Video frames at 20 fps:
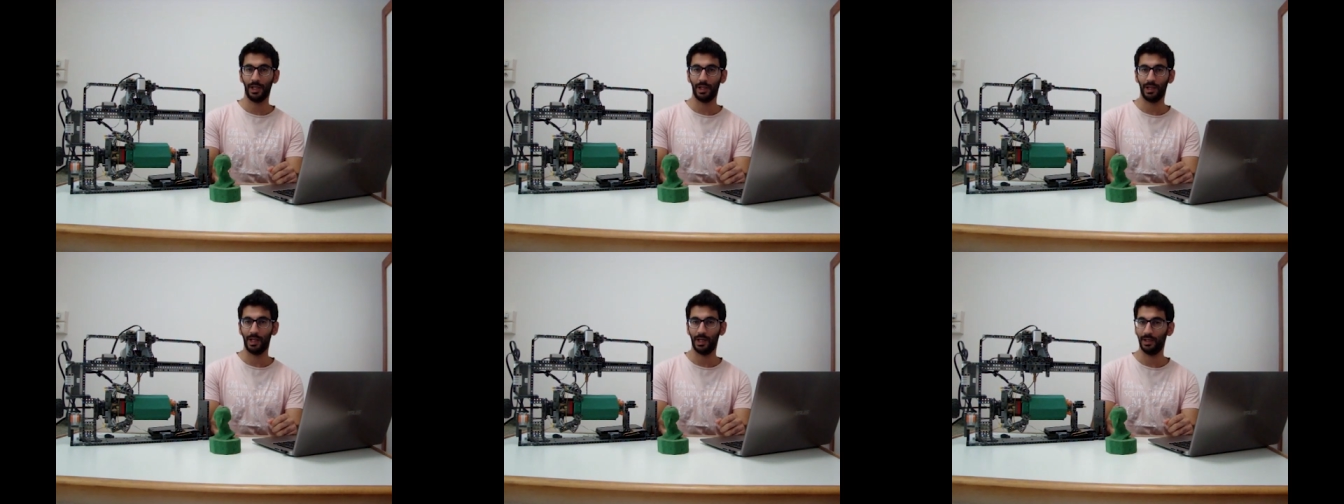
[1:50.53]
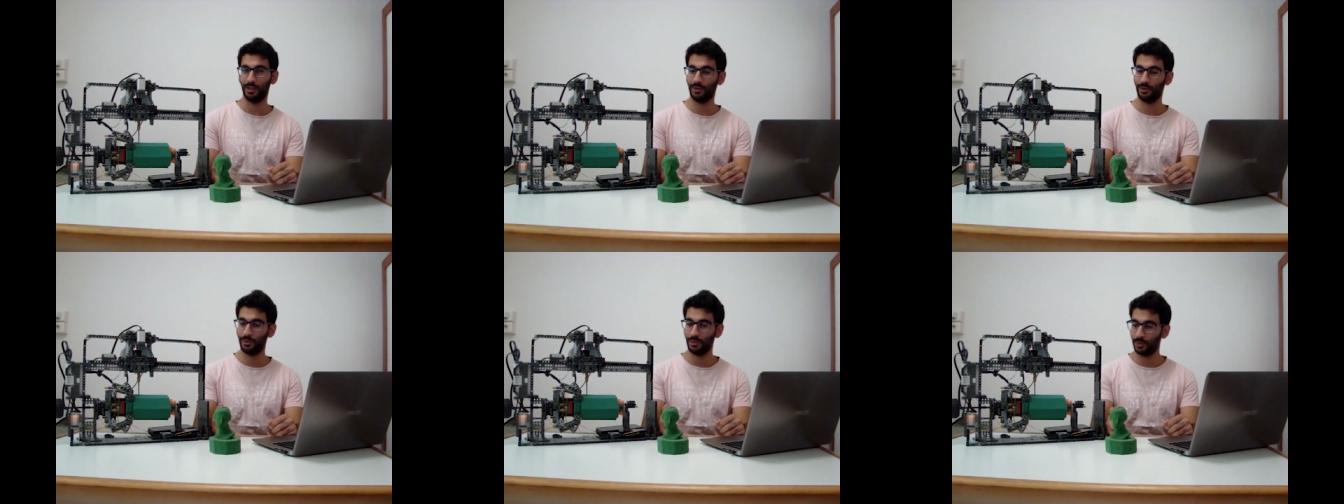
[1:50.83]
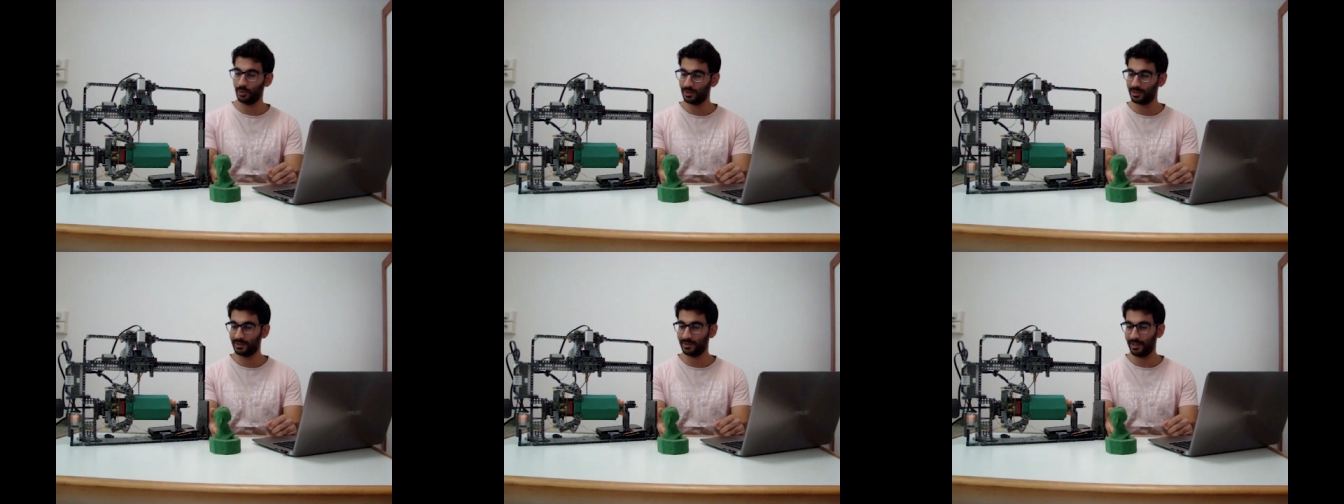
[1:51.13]
like
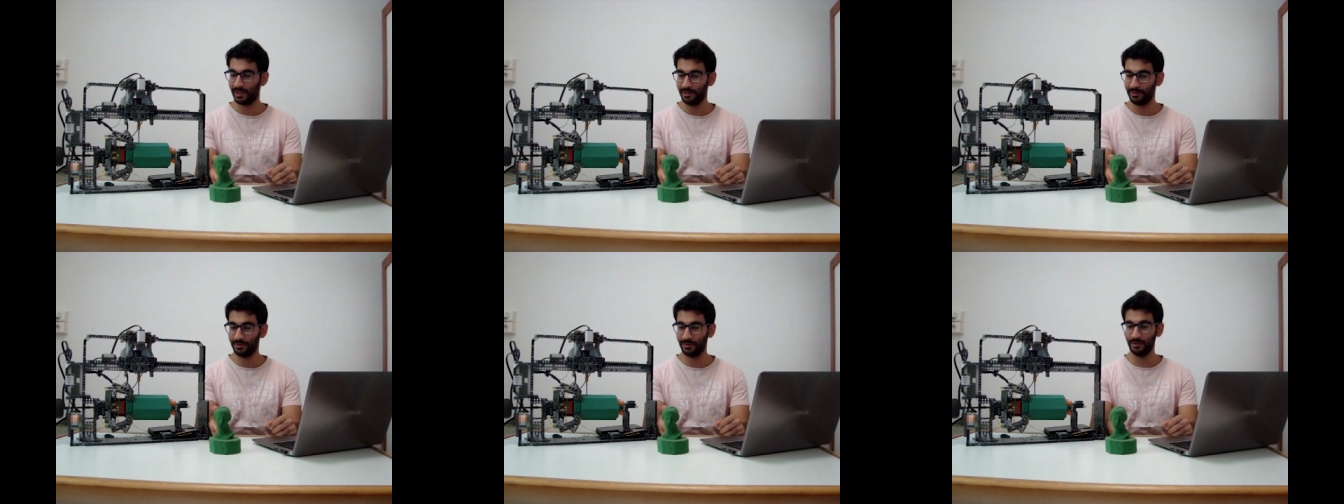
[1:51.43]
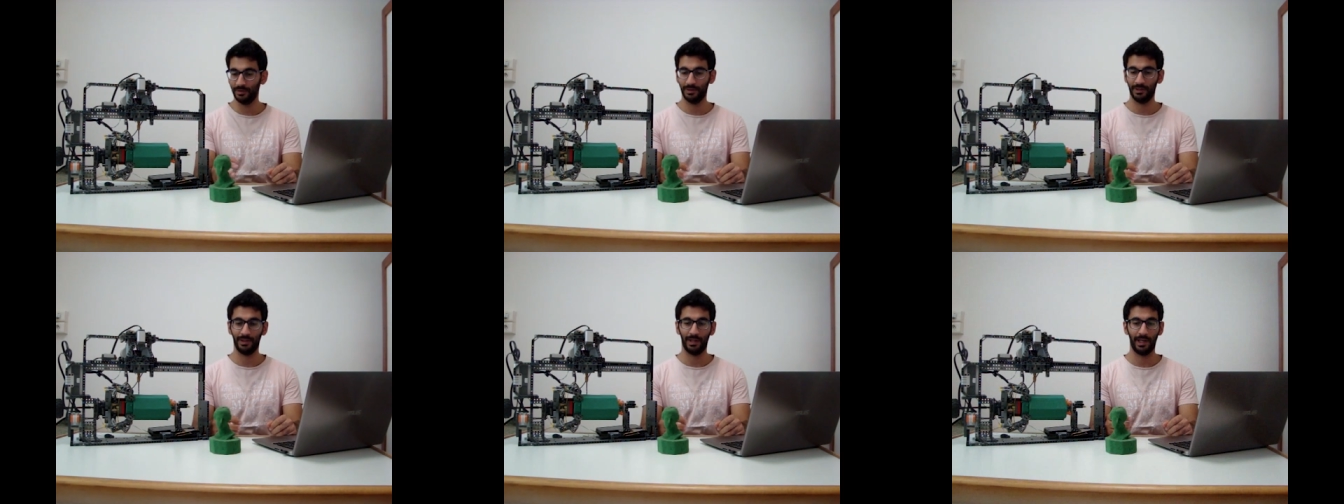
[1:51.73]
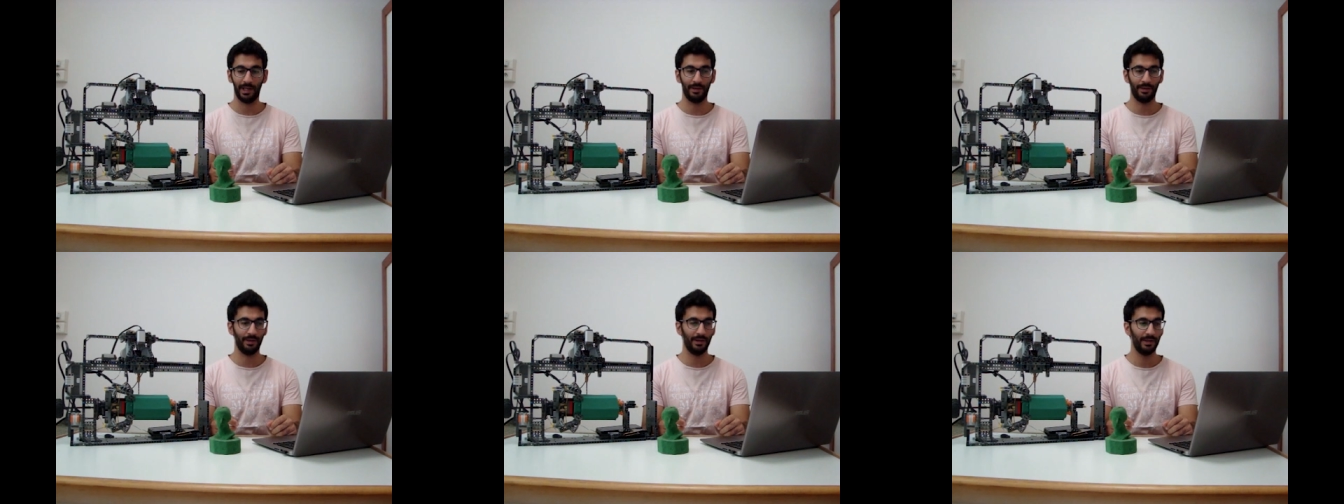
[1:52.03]
cool status
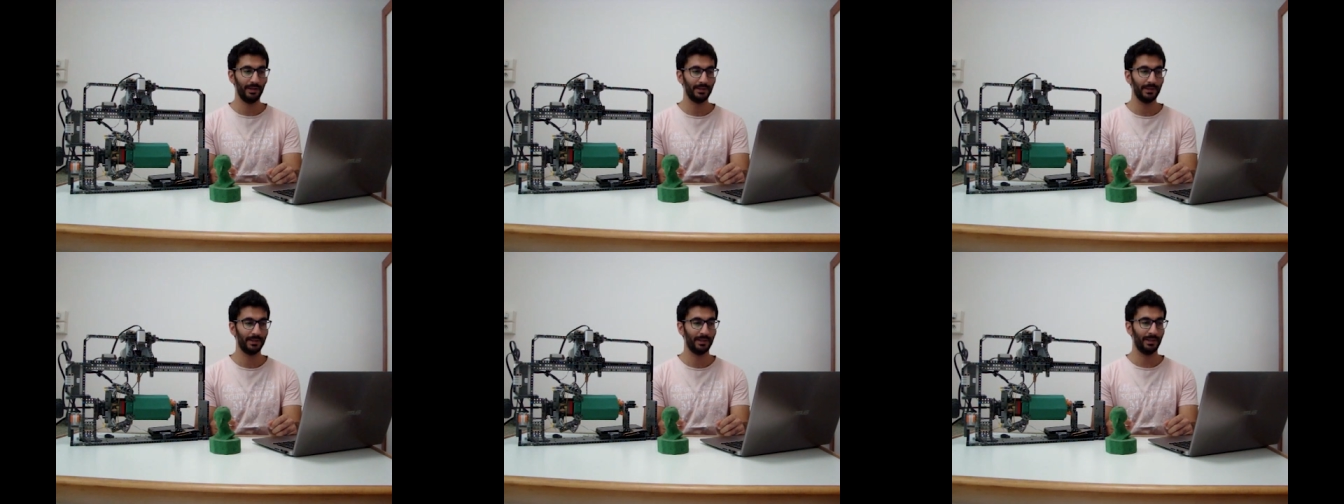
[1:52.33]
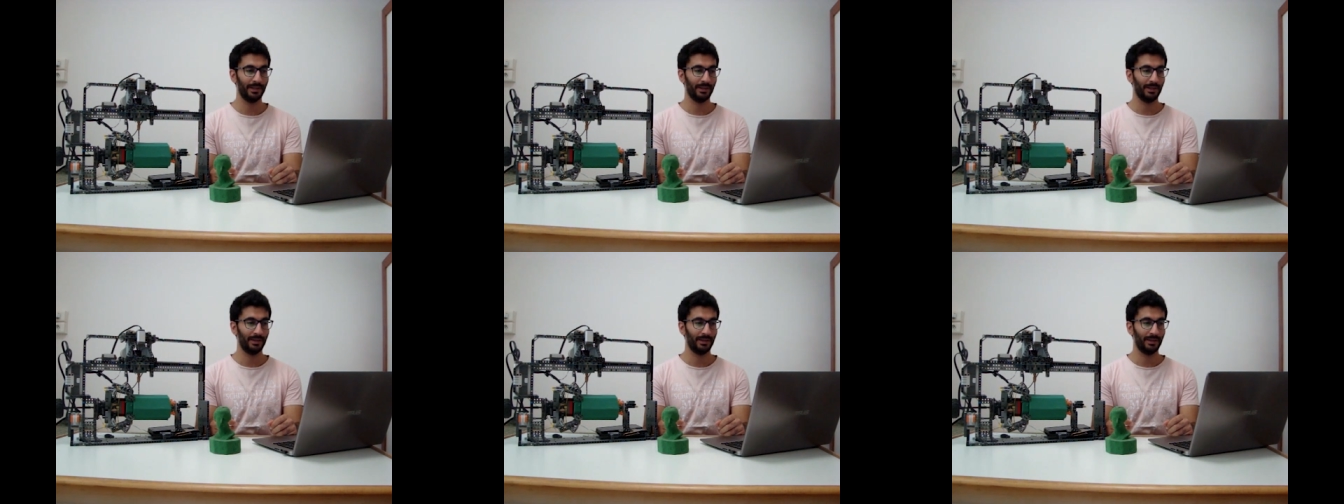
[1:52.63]
like this,